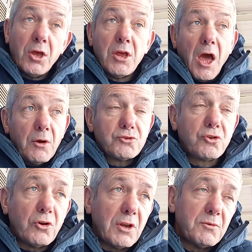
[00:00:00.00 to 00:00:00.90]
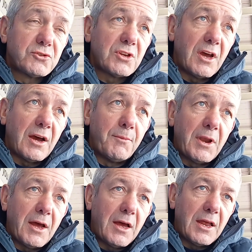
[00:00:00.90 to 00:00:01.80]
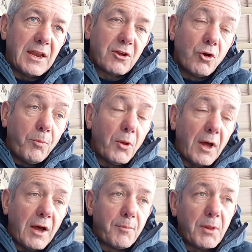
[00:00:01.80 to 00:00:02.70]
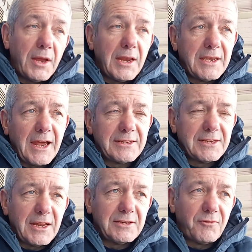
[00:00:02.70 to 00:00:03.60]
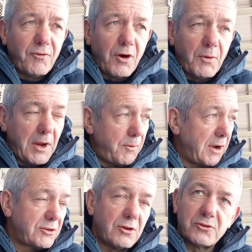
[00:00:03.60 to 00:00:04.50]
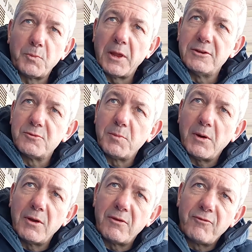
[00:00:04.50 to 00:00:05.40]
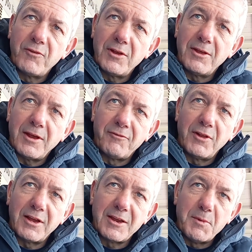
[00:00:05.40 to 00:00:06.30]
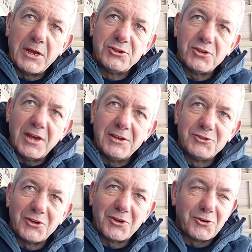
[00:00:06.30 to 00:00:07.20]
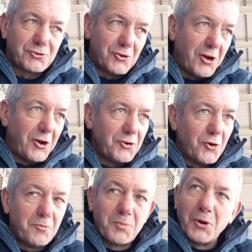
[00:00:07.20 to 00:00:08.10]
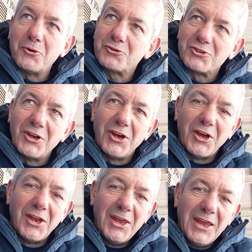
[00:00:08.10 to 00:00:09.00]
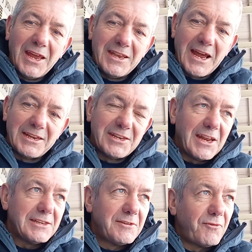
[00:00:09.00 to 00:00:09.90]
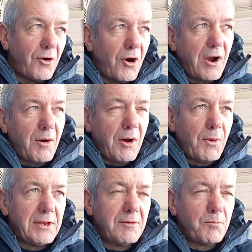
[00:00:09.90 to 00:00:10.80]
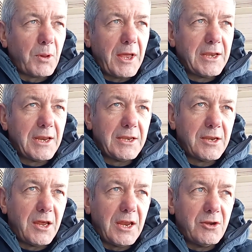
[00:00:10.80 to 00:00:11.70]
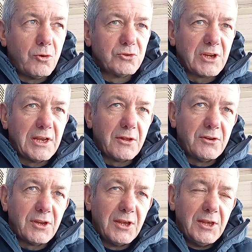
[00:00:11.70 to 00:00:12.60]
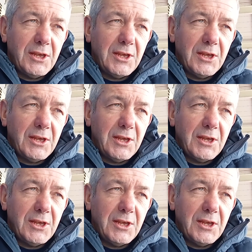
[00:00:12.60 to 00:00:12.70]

Yeah, it was good. It was. I had a couple. I played in 1984 when I talk to players about it. I feel like I'm ancient because they're all young bucks. In 1984, I went and played in New Zealand